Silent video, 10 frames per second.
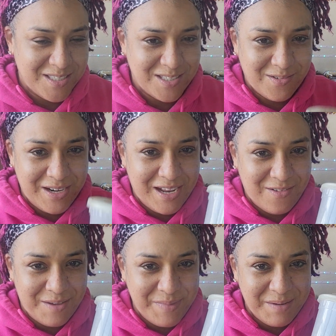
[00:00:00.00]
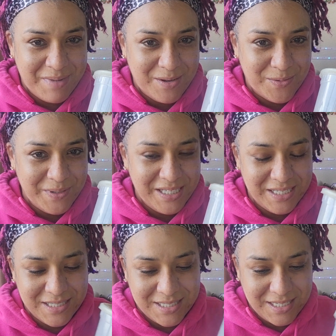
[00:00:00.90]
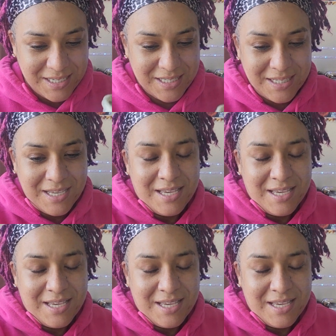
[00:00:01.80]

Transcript: So now I made my own incense.